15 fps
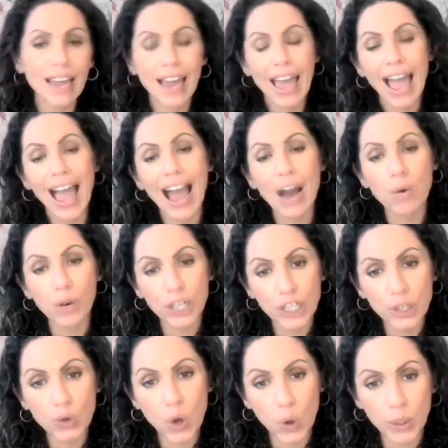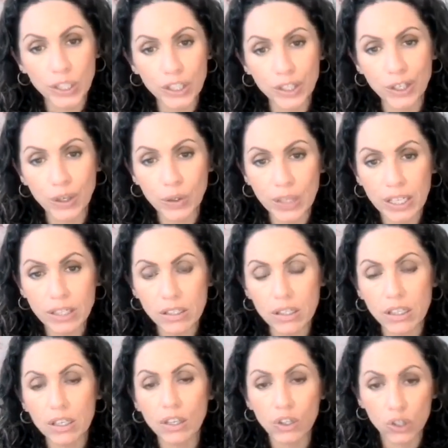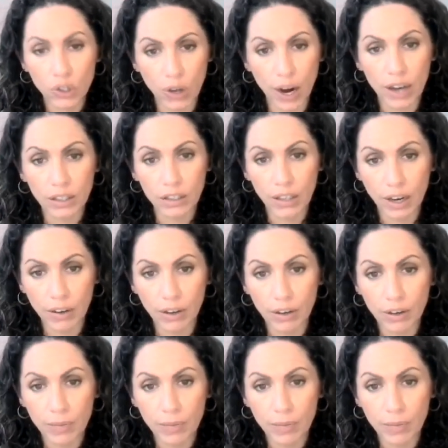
How are you going to know this? Trial and error.